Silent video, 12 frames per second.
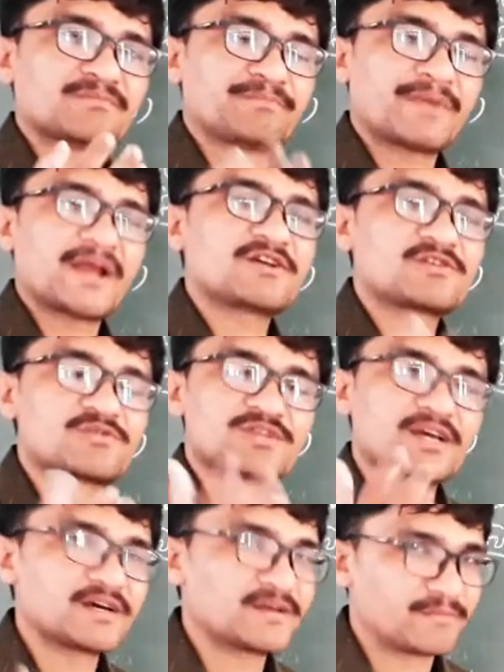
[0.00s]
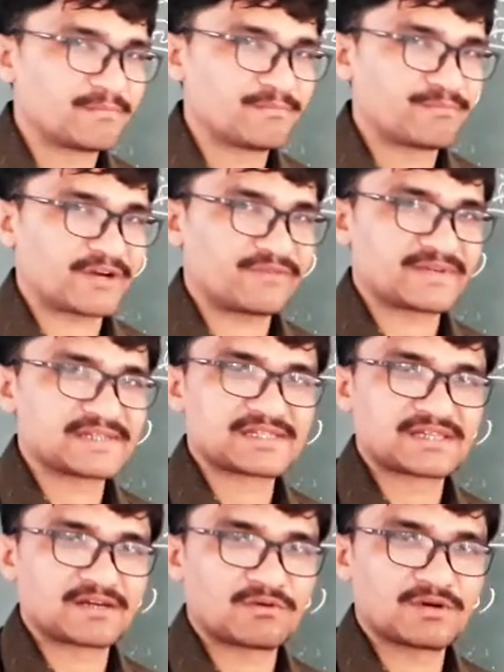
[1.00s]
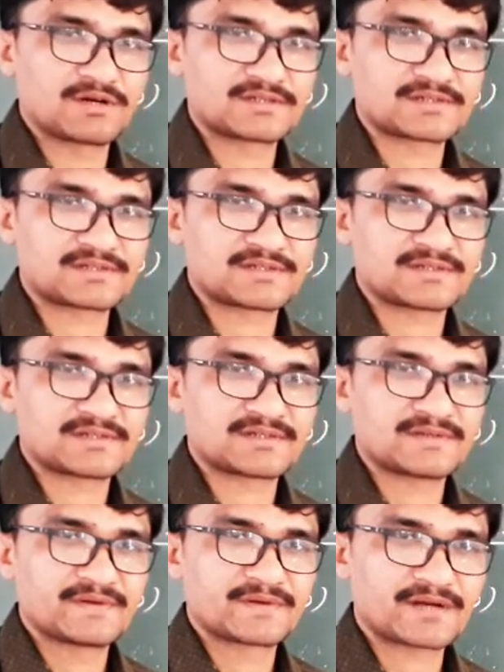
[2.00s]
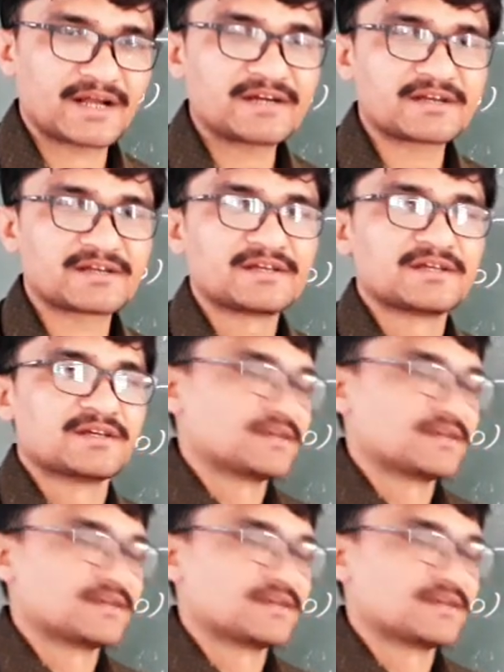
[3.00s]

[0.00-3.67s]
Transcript: paid to the preference shareholders, right?